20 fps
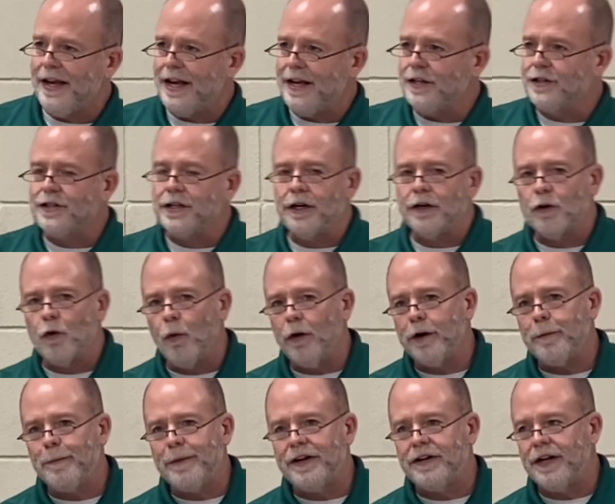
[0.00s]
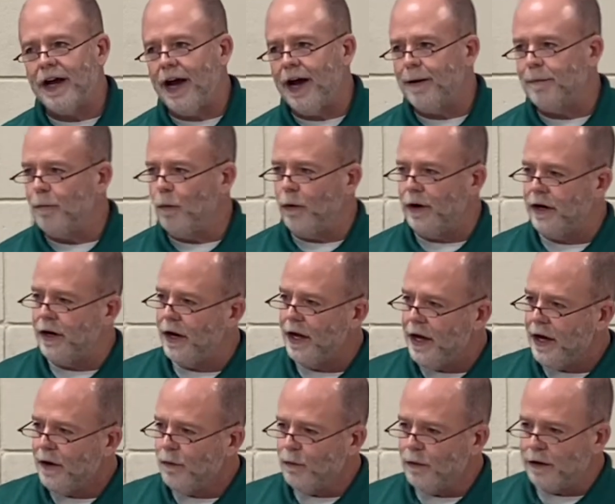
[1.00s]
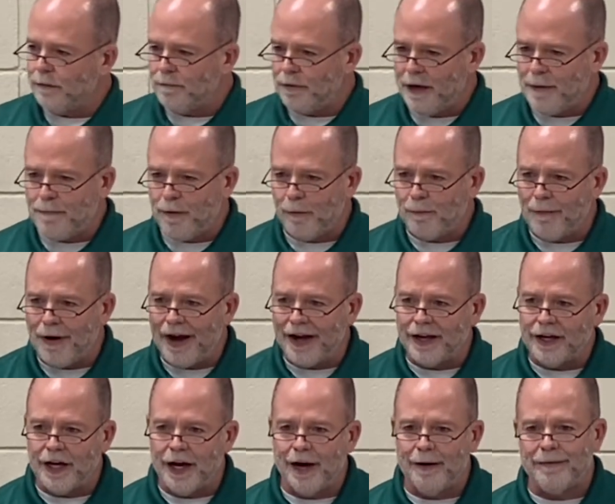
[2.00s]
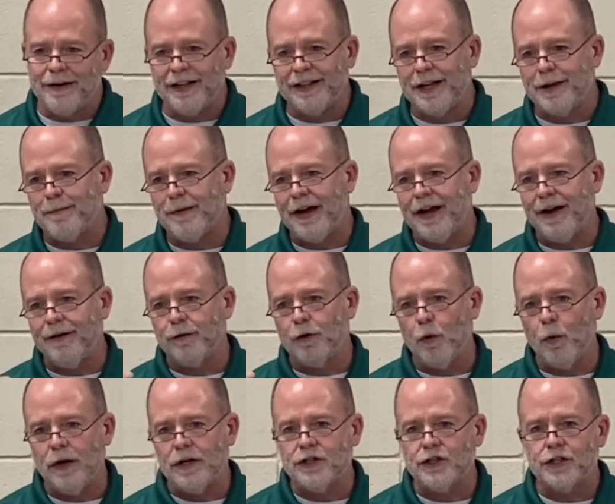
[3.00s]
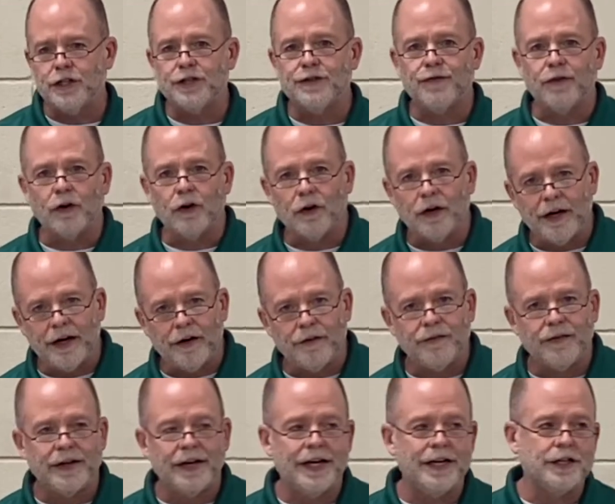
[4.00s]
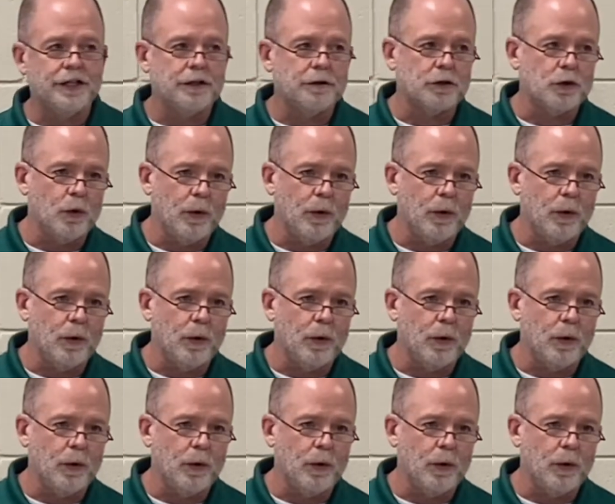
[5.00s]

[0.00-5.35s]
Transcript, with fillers: is there going to be time when when people might come and they might have questions for clarifications,